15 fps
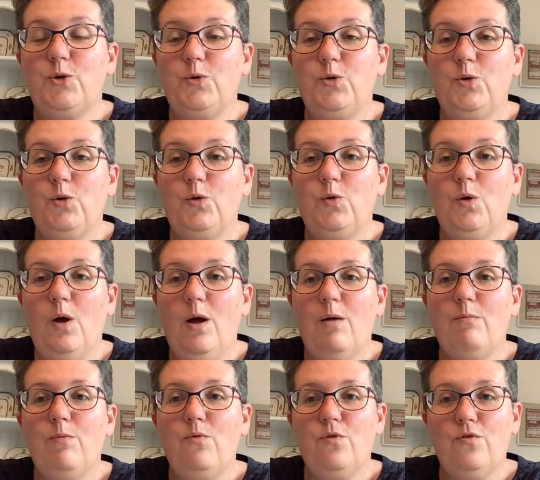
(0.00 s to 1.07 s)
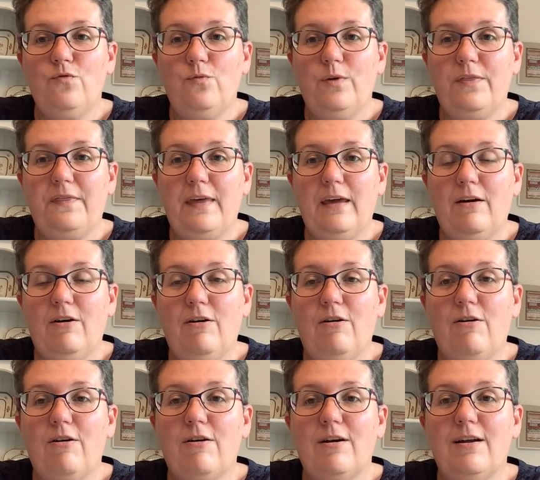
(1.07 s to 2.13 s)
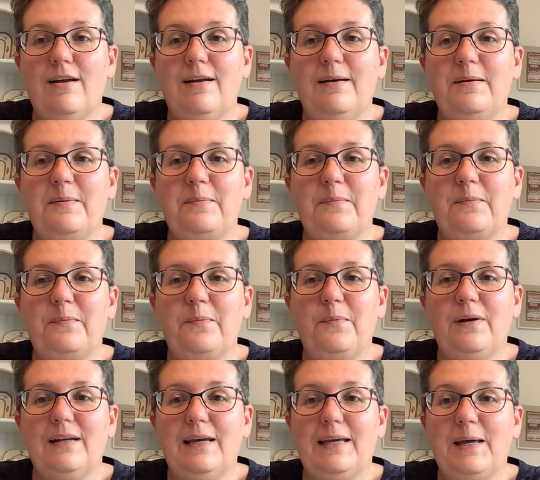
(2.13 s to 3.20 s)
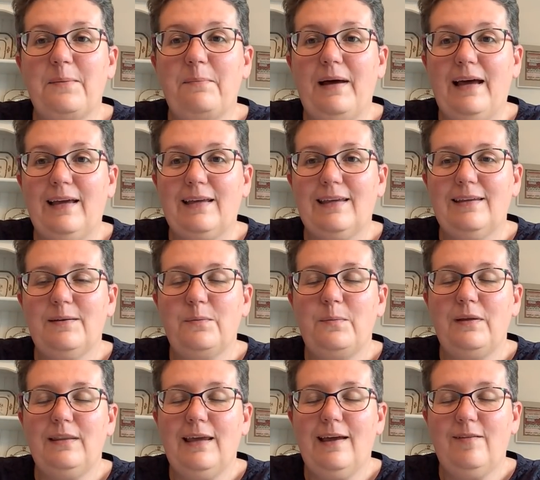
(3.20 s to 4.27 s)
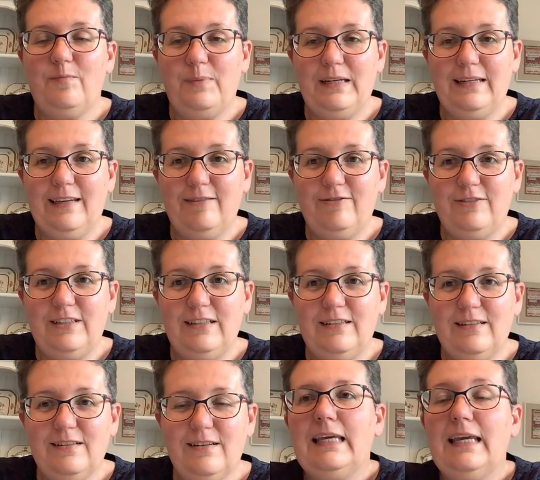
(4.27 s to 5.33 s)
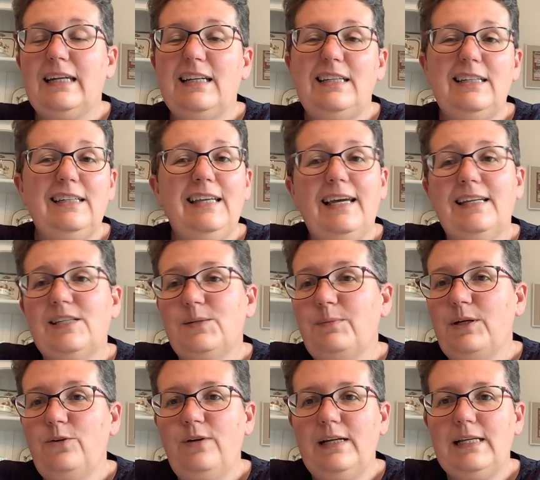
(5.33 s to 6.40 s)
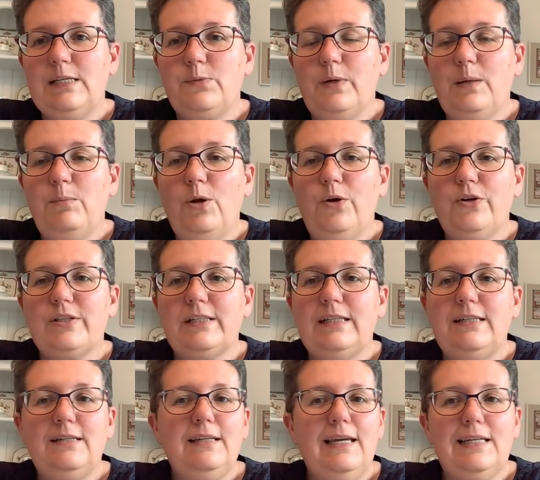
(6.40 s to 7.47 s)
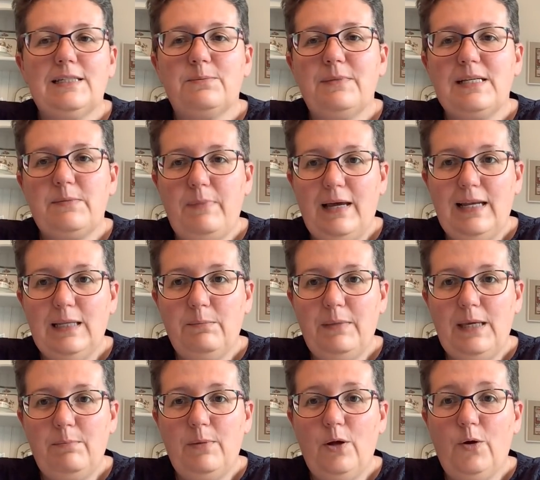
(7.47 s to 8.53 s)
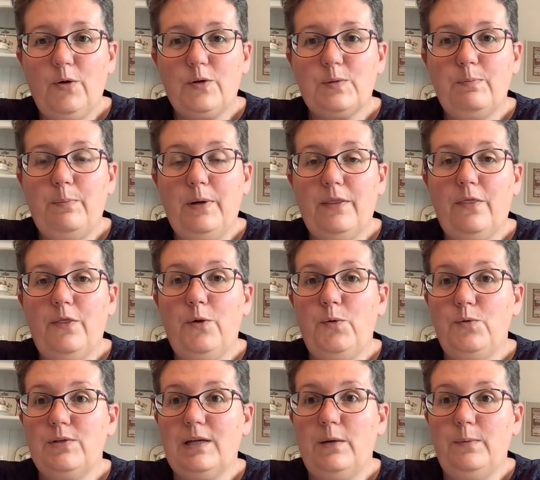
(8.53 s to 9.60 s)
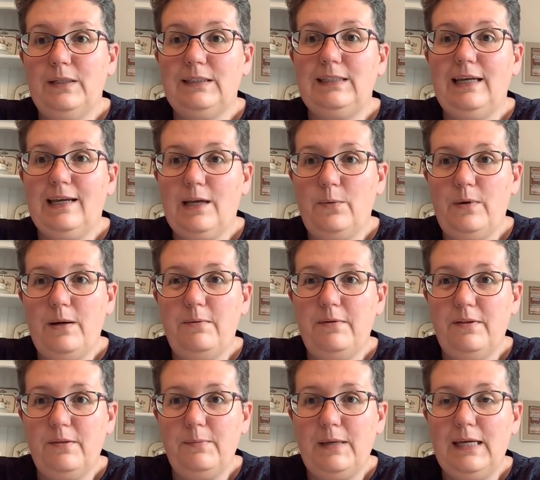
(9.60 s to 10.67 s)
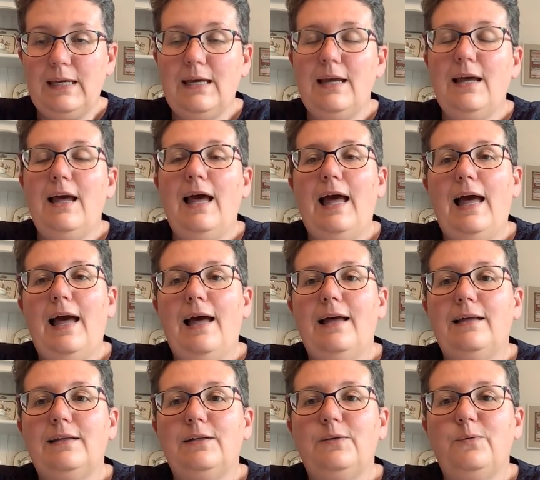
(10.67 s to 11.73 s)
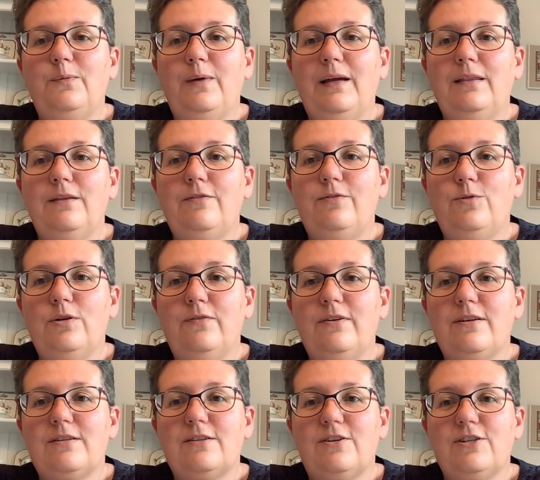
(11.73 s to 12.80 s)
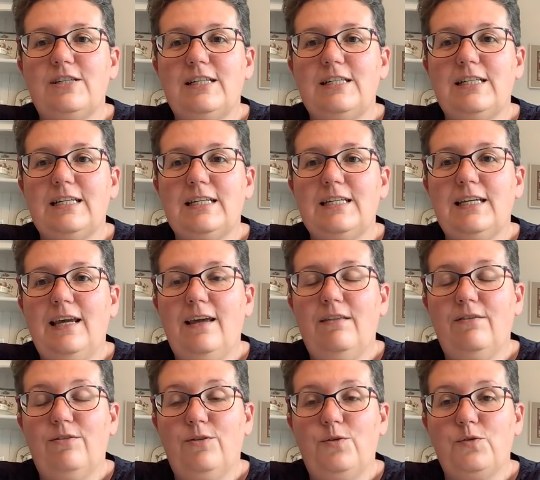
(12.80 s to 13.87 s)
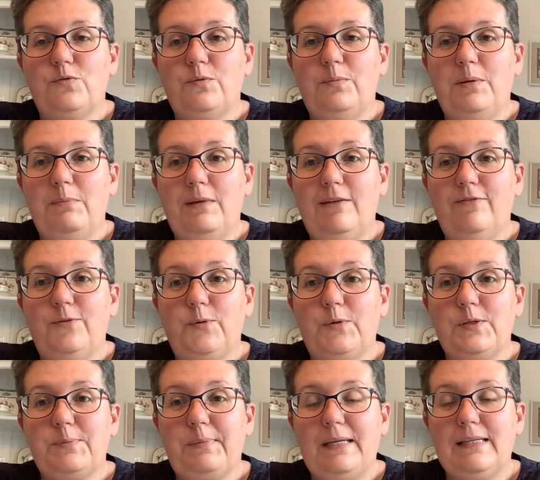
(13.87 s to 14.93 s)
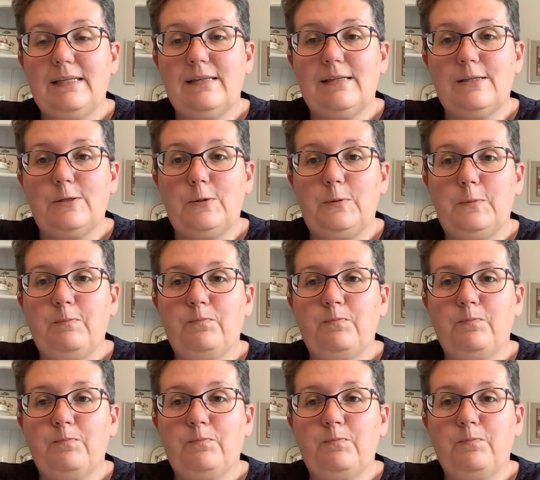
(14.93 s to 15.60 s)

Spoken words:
you more of what they are when I come back and when they have been gifted. Again, I didn't get to my granny square blocks and I didn't get to my spelling bee blocks, but those I will take away with me. And when the four of us are stitching together, those will be my focus pieces. So